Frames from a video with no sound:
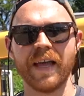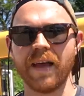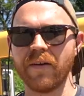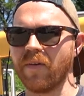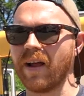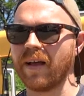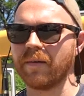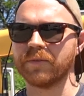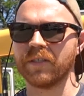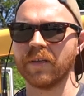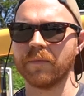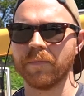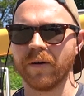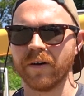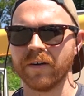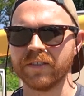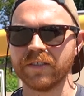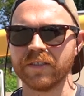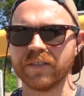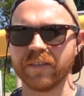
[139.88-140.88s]
that wraps up
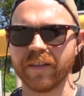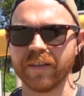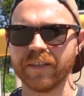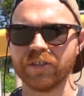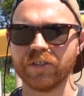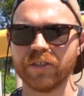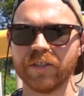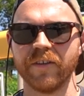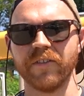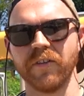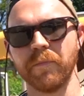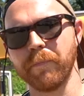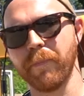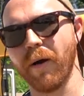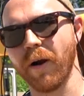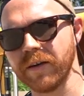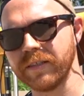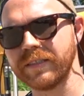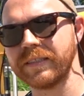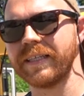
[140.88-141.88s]
our installation on the
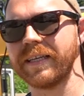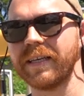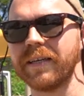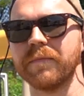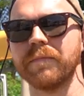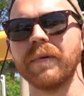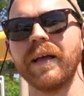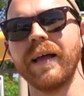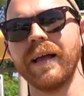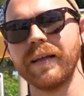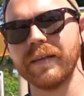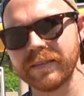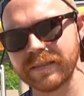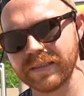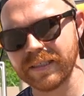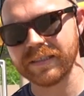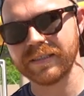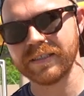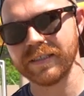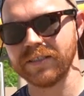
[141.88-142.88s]
Partsam
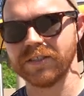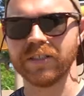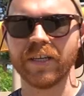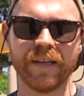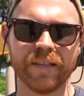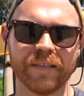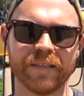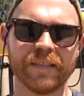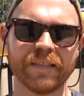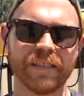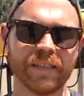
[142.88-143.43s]
six inch L E